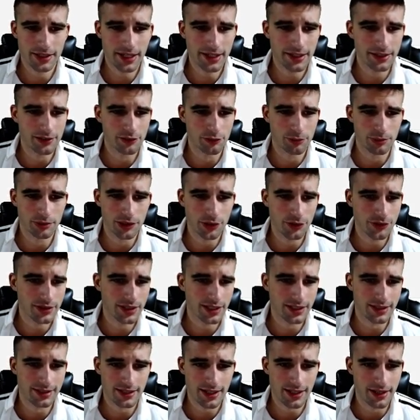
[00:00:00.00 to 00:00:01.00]
Tannehill, below
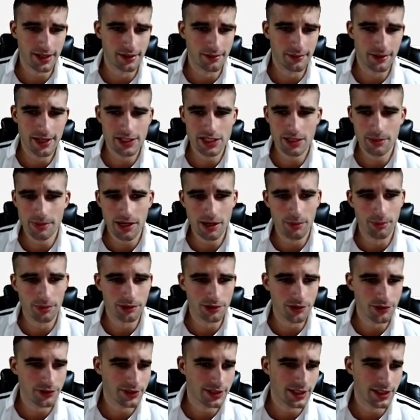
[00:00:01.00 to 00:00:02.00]
6K. A.J. Brown,
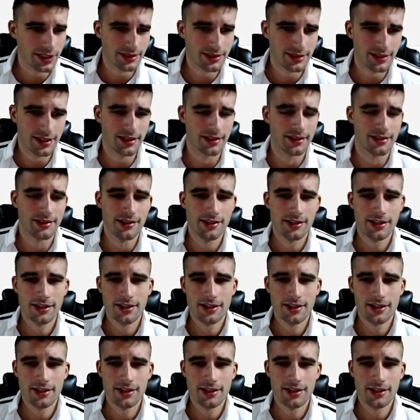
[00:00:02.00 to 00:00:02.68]
below 6K.